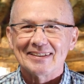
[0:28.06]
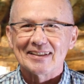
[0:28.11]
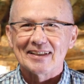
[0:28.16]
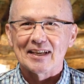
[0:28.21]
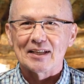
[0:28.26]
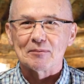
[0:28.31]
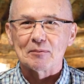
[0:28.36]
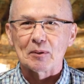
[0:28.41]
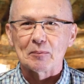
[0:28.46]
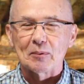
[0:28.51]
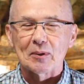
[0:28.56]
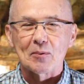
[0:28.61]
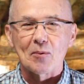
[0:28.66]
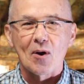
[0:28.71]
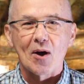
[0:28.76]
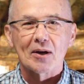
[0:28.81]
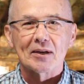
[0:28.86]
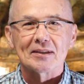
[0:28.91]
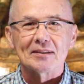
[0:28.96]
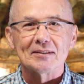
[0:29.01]
And when we
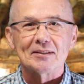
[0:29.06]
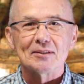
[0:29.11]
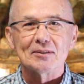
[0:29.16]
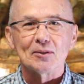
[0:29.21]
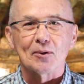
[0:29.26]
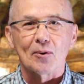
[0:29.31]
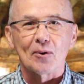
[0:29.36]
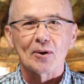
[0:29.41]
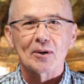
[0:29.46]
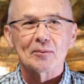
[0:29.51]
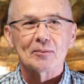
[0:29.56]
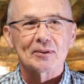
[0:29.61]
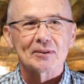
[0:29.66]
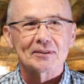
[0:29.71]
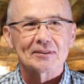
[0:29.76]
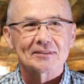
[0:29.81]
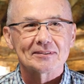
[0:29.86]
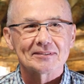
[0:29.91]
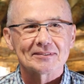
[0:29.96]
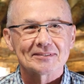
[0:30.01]
walk in the door,
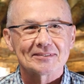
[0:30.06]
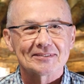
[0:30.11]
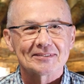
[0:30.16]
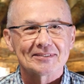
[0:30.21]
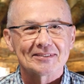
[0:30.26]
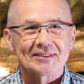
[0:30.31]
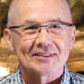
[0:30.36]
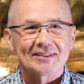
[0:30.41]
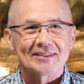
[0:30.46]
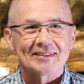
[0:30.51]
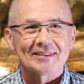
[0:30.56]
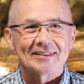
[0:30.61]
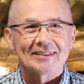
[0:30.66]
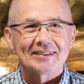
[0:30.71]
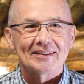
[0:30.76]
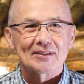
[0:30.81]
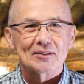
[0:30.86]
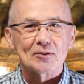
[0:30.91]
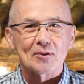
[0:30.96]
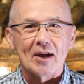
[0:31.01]
we're
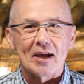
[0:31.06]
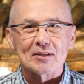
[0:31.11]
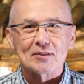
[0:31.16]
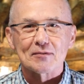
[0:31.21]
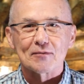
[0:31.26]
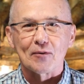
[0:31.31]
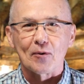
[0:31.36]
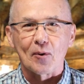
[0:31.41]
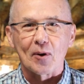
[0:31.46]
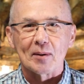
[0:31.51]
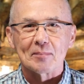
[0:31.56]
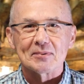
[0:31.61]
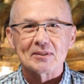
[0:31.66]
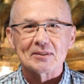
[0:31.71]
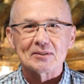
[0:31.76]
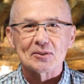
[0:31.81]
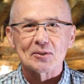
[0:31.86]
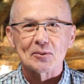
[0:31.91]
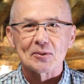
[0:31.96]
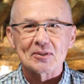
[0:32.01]
transformed
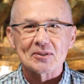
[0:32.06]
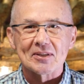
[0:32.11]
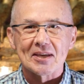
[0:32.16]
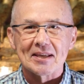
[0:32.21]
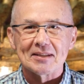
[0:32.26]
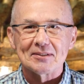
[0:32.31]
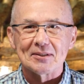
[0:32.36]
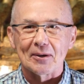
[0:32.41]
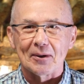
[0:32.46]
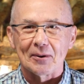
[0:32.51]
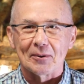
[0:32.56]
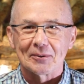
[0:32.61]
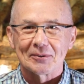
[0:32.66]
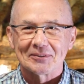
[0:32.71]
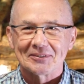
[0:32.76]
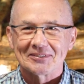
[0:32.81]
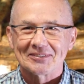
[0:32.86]
into a zendo